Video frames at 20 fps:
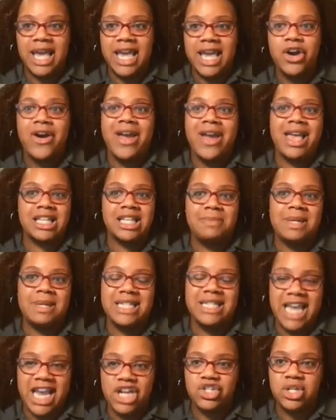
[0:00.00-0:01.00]
and our
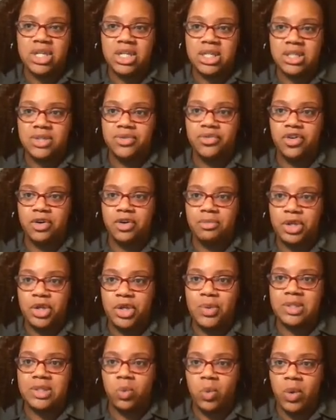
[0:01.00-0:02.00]
expectations from
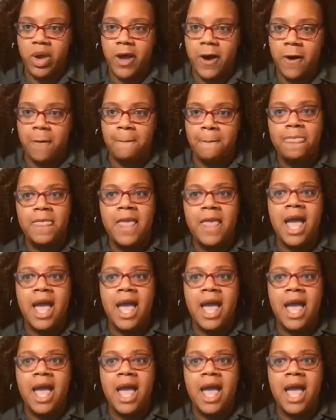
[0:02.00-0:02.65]
you as well.